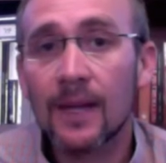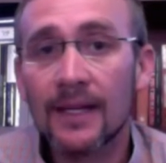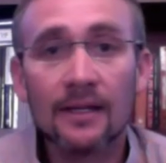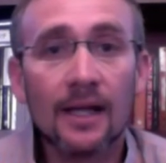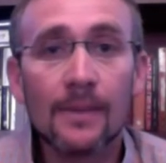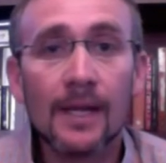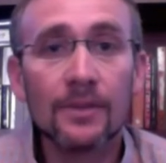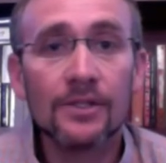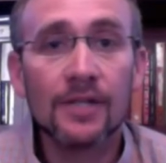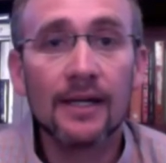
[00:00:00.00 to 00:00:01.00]
I get a lot of
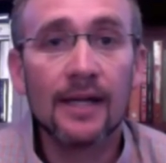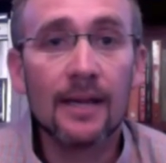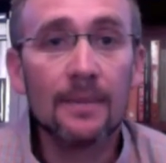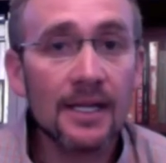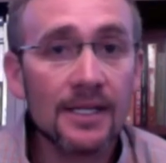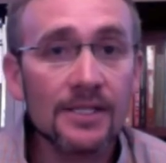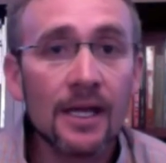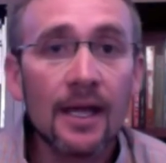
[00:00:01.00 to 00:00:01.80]
papers on diabetes,